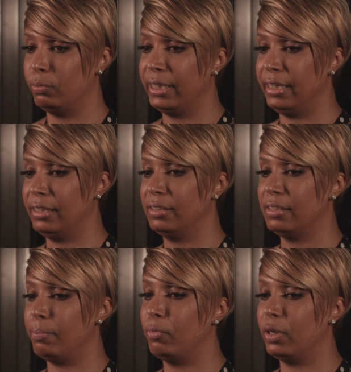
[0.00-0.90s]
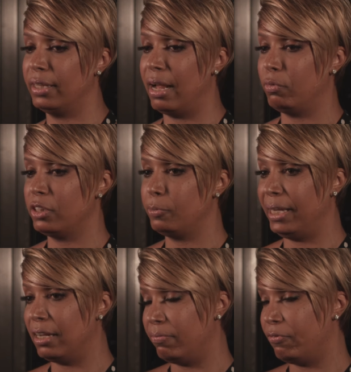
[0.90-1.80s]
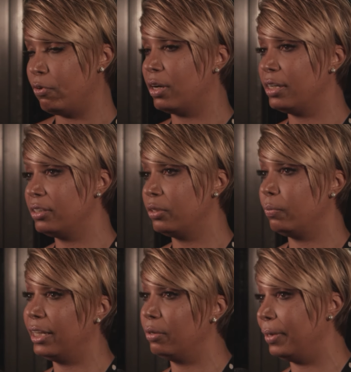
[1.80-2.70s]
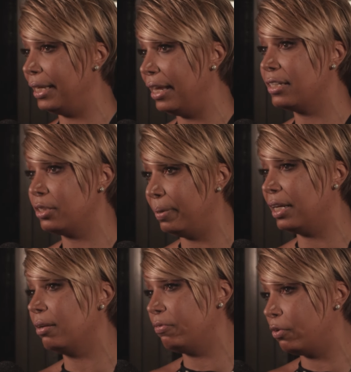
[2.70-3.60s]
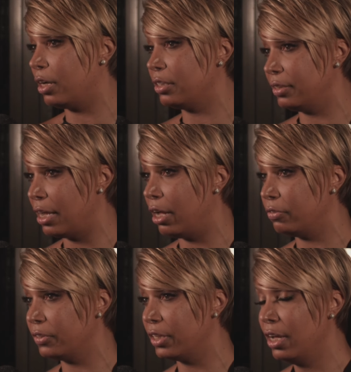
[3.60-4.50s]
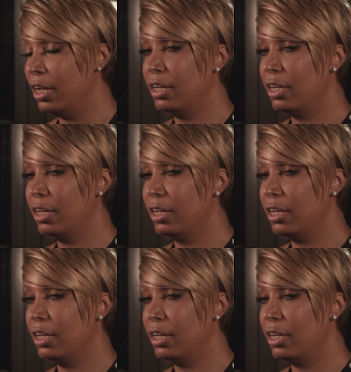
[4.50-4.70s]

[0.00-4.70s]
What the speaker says: We need someone that will speak up for us the way that we can't speak up for ourselves.